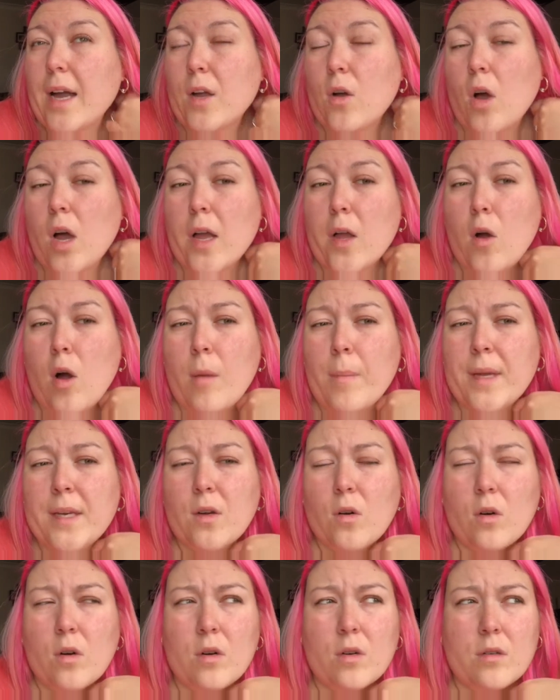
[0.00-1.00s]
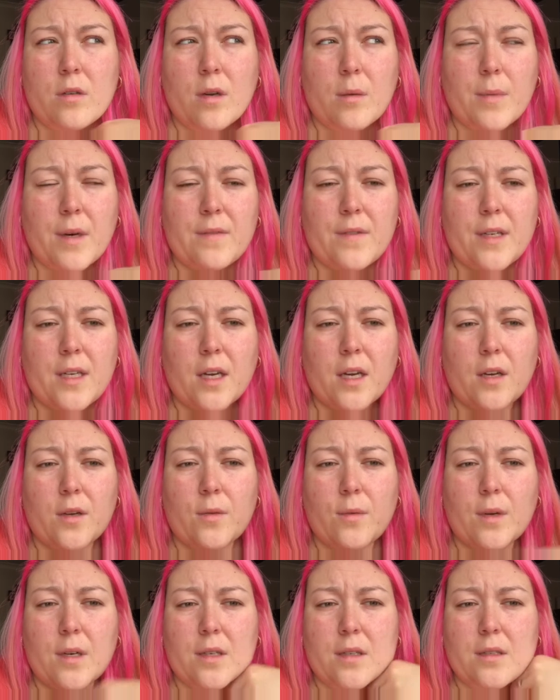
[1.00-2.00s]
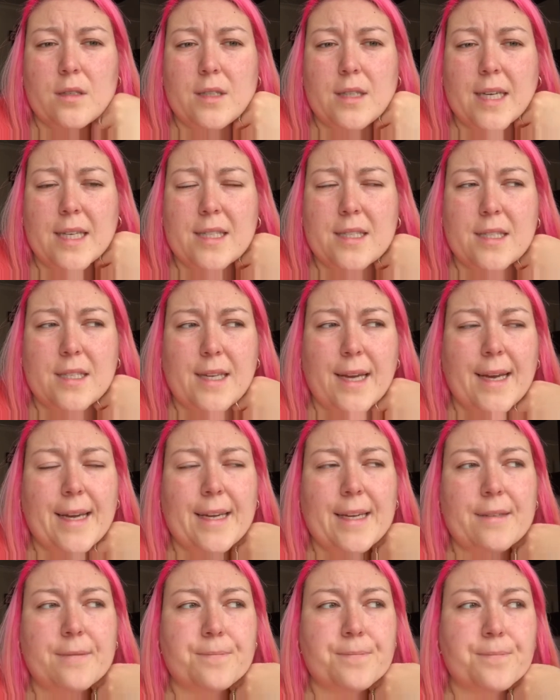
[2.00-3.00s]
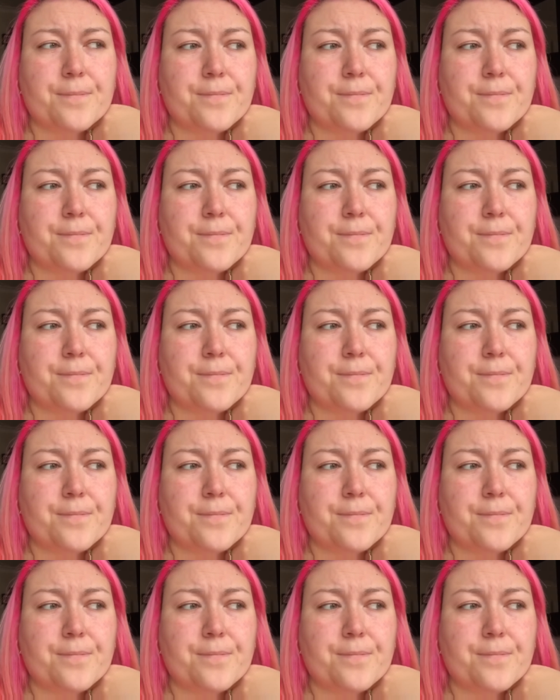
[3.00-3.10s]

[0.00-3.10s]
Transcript: got a comment on my video yesterday.